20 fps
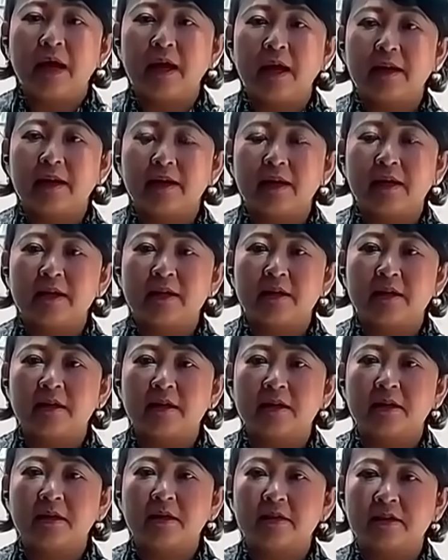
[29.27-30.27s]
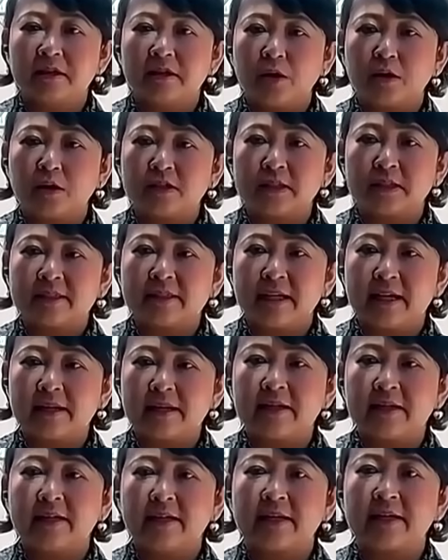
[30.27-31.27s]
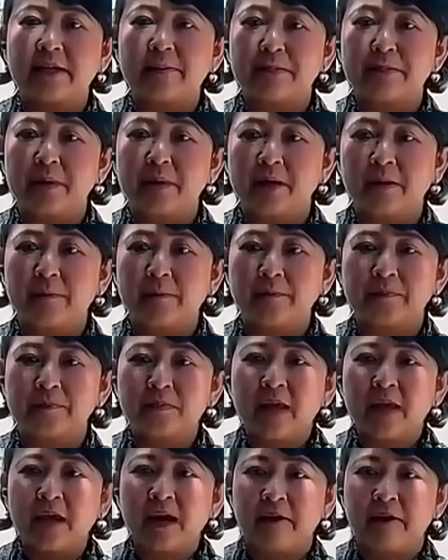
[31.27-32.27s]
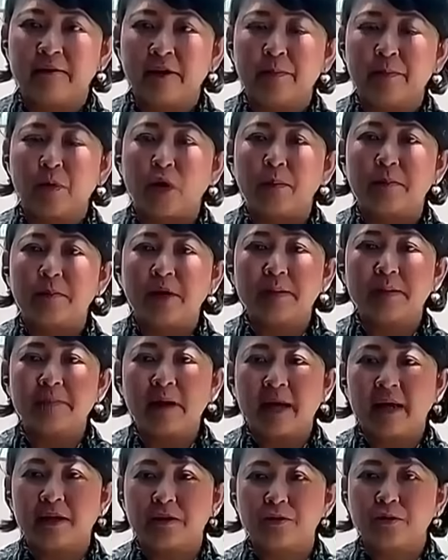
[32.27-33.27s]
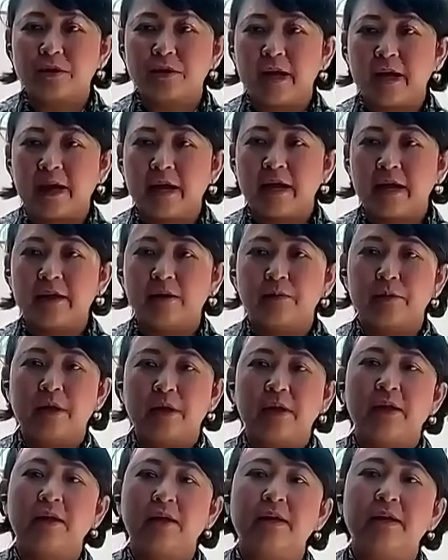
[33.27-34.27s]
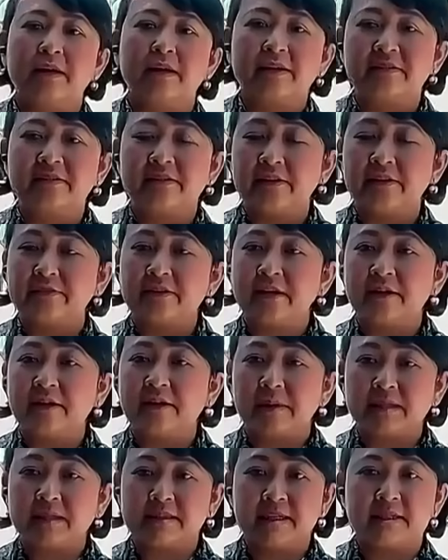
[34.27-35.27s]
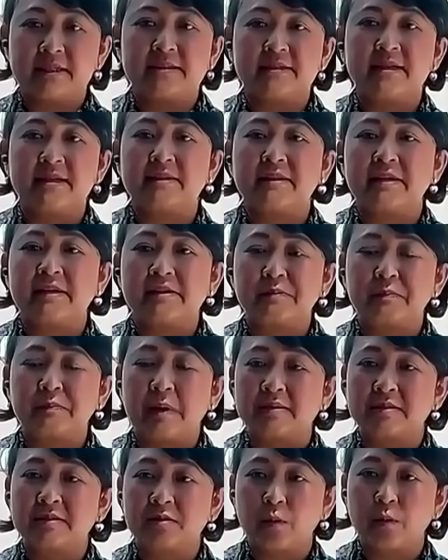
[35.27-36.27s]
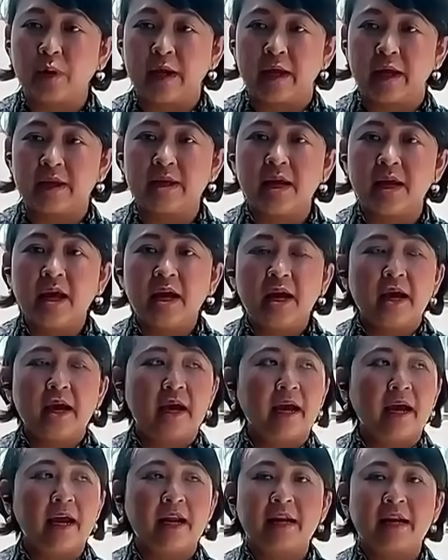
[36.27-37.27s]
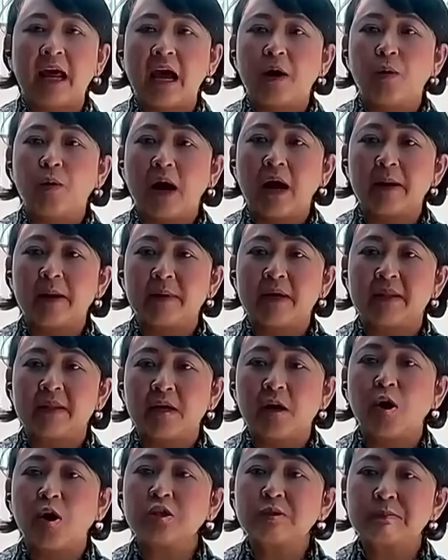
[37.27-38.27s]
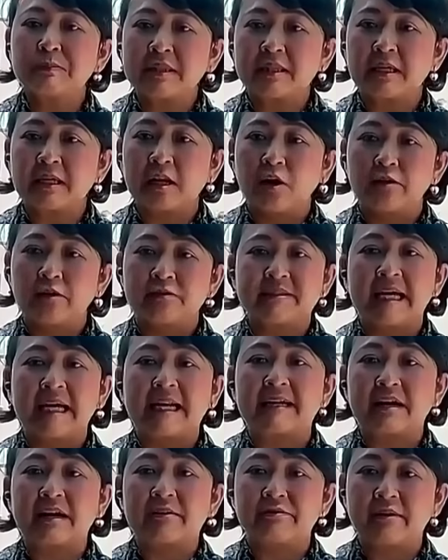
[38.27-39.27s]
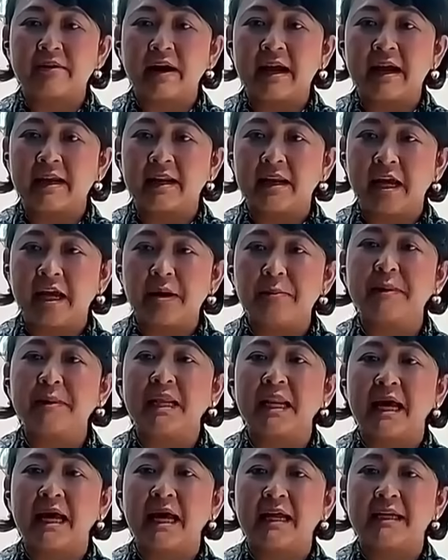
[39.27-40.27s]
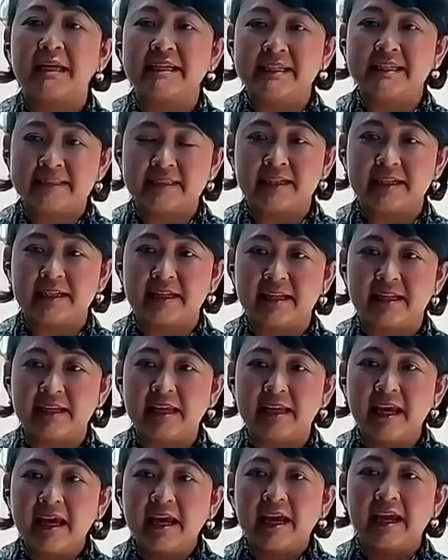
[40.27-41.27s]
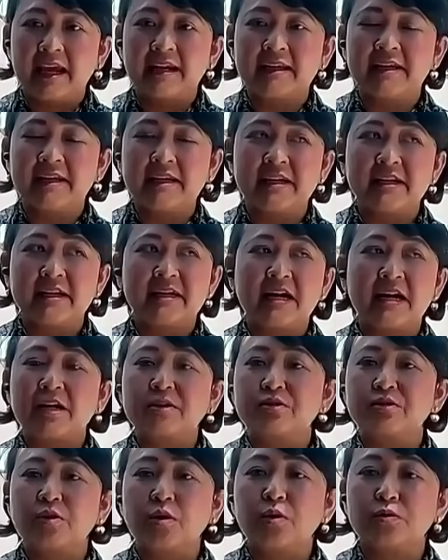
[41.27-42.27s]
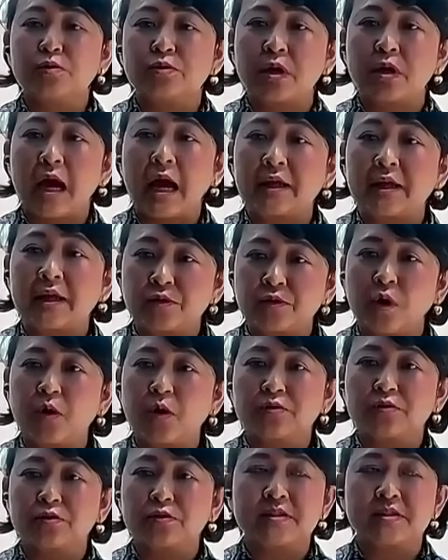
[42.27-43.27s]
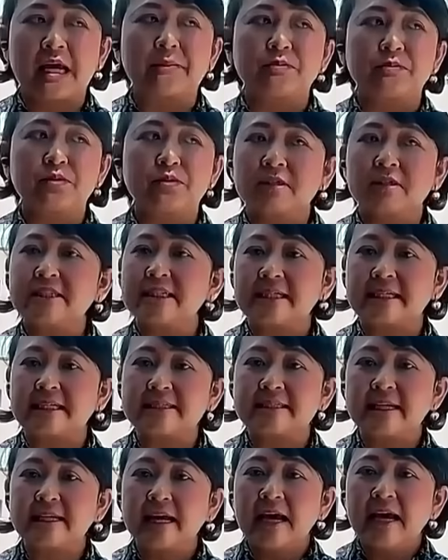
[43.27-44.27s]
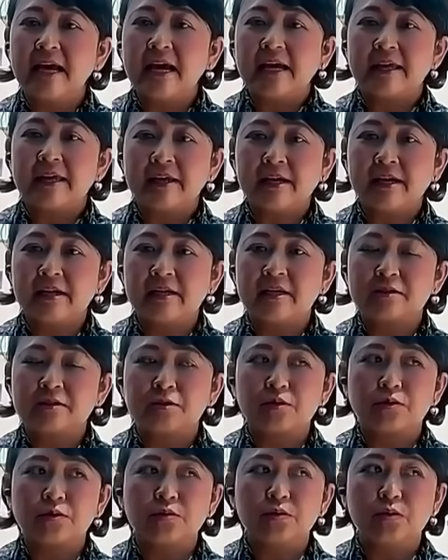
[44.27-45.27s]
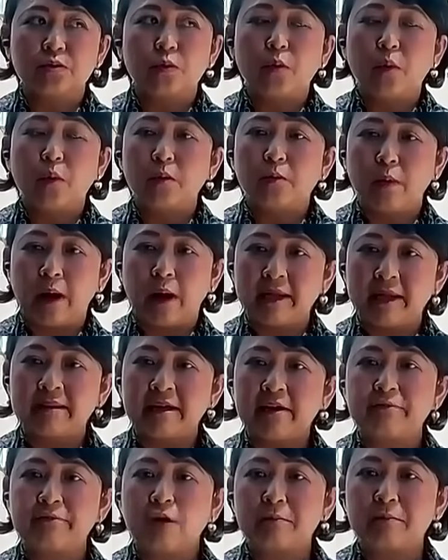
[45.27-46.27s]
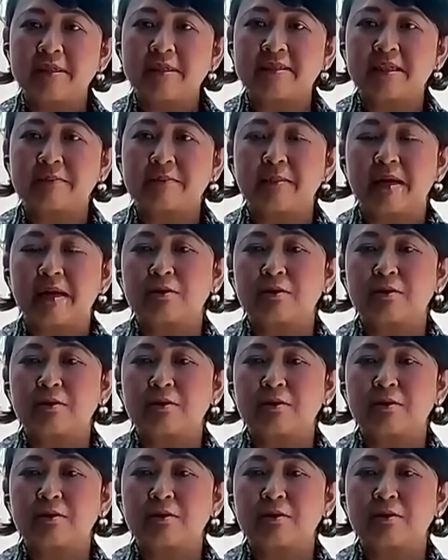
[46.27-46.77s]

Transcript: And the doctor said he keep having problem, and today we received the message that he's passed away. And now I'm in the hospital of San Raffaele, Milan, Italy. And here also, I saw also some journalists here to waiting for Mr.